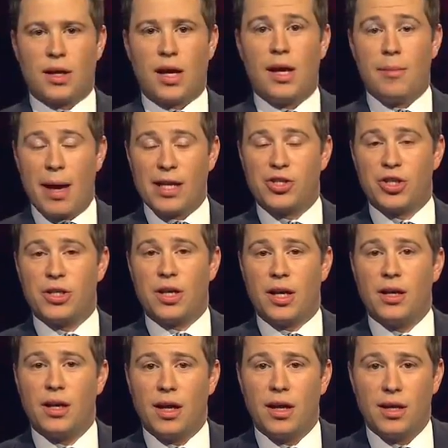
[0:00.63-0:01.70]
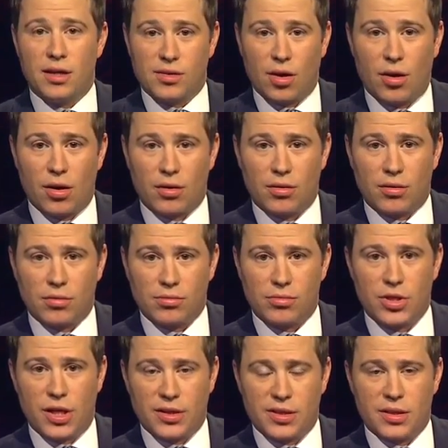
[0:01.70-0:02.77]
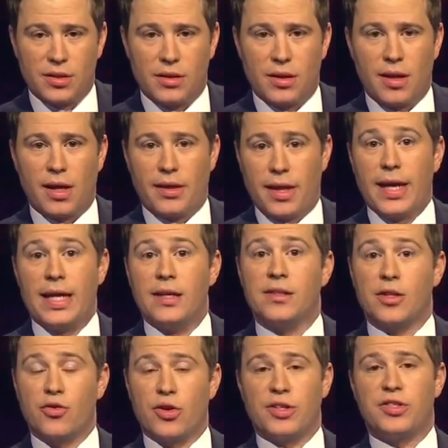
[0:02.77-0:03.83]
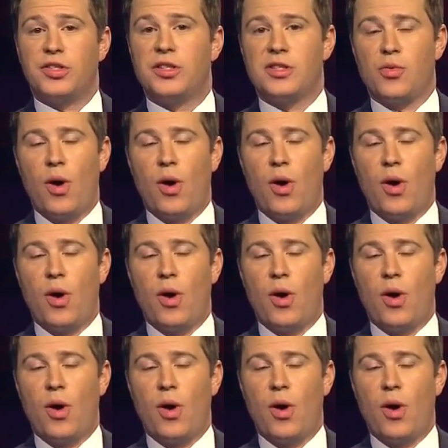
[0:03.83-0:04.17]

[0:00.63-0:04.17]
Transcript: He mentioned in his article, Jason, that he is a Christian as